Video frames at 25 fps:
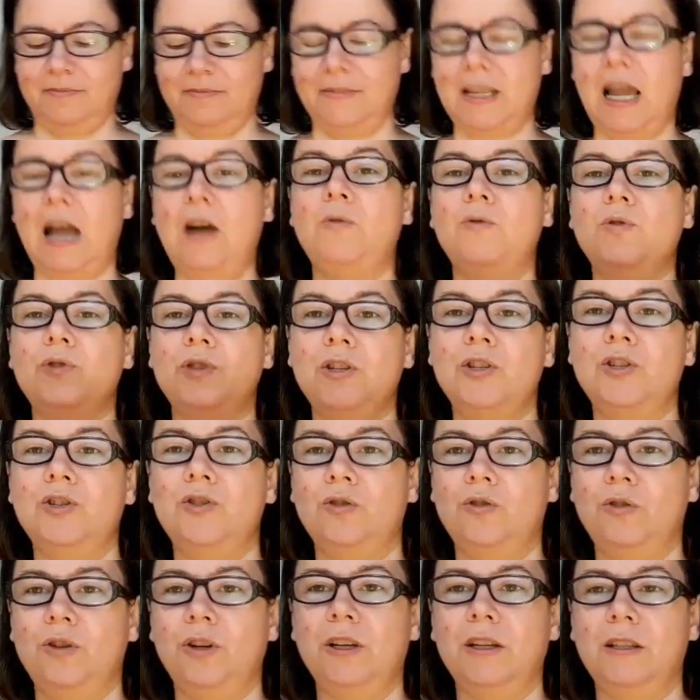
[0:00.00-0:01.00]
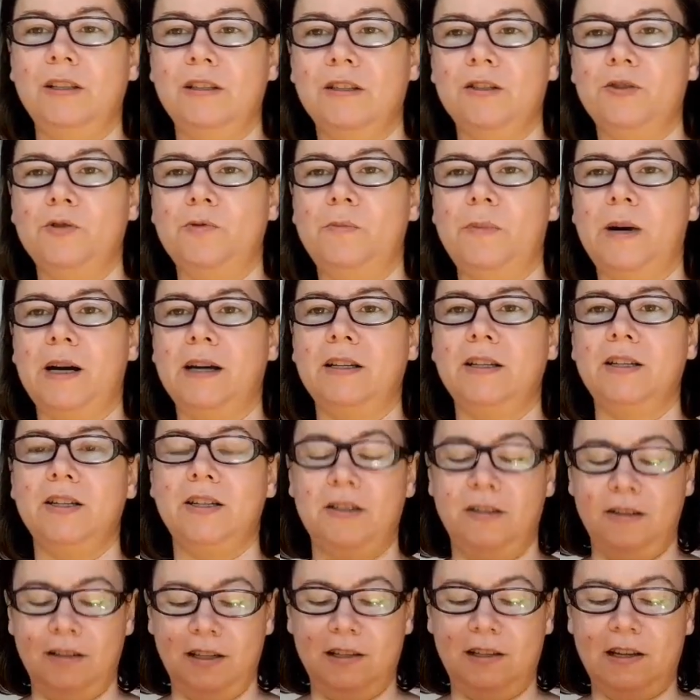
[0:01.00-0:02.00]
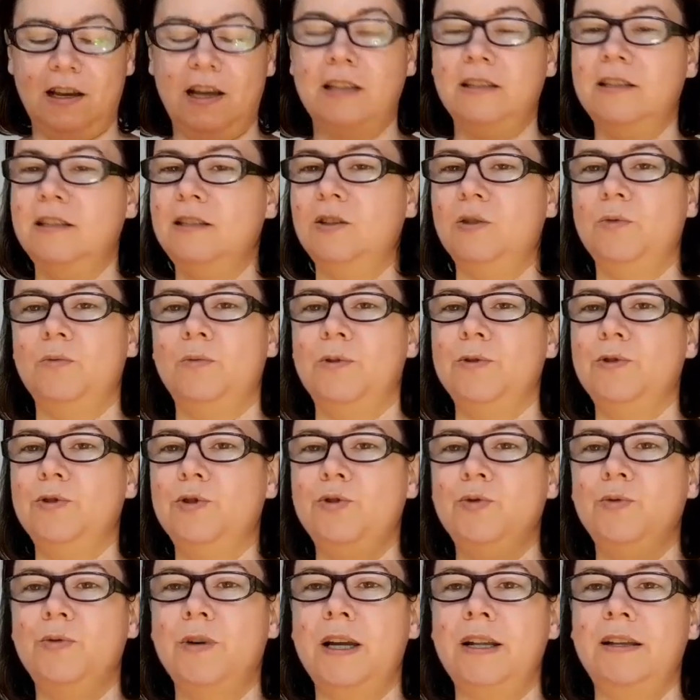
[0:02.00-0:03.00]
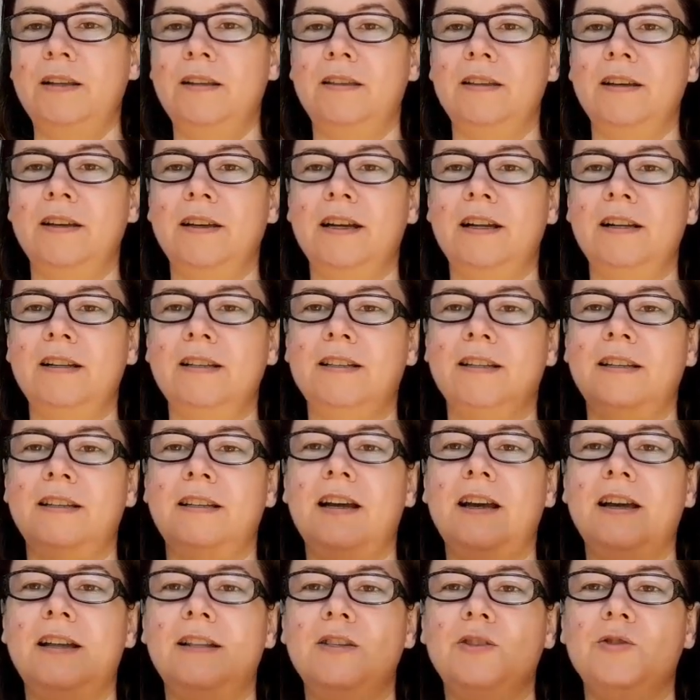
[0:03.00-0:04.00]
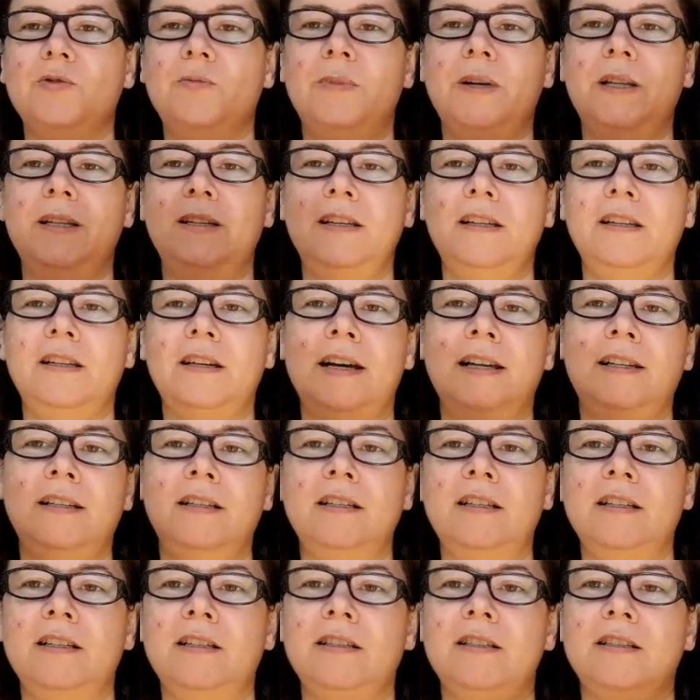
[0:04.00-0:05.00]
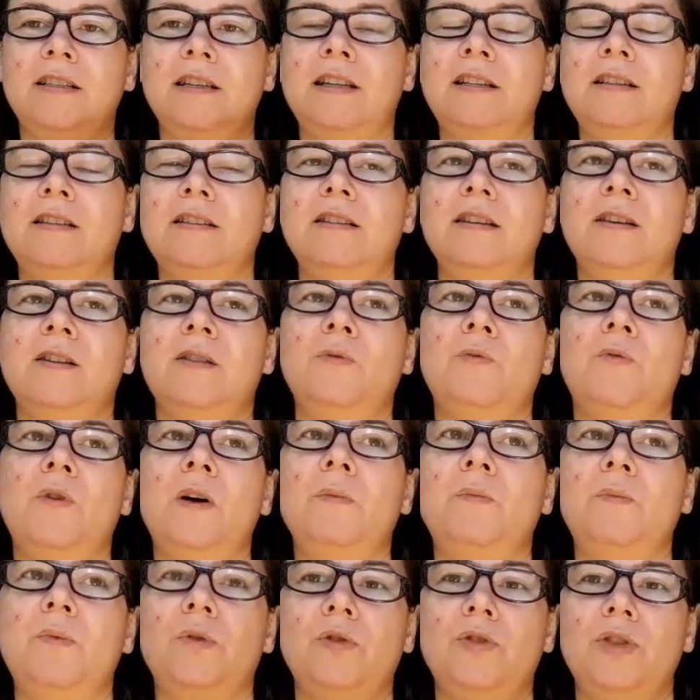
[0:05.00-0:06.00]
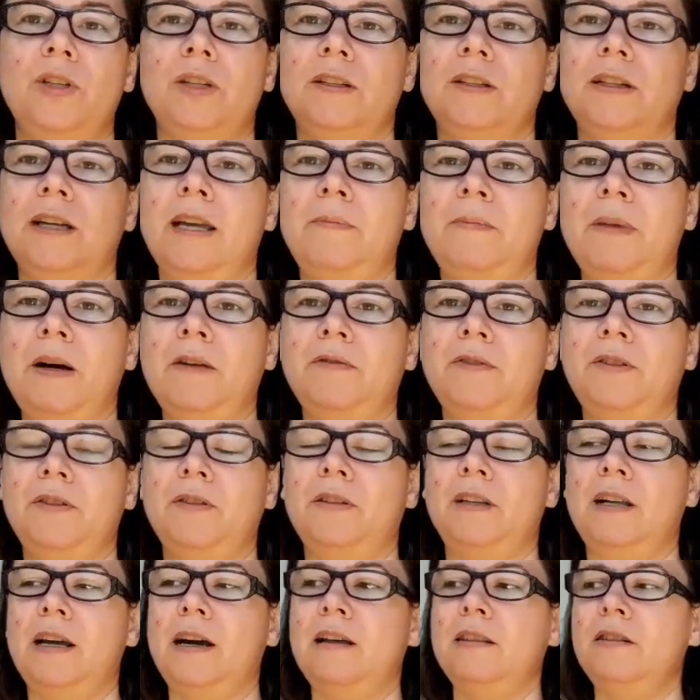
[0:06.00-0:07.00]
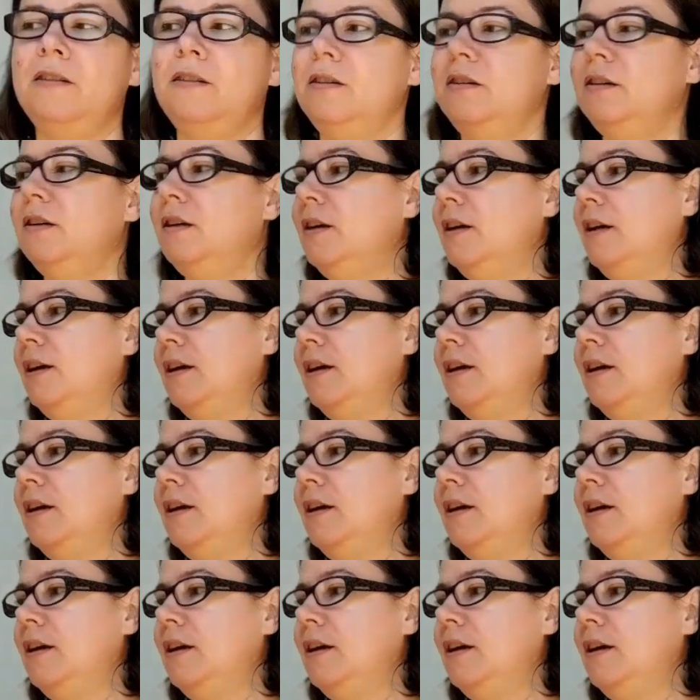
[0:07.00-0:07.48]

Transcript: I was enjoying it so much that I didn't want to do anything else, and I had so many ideas, and one project came after the other.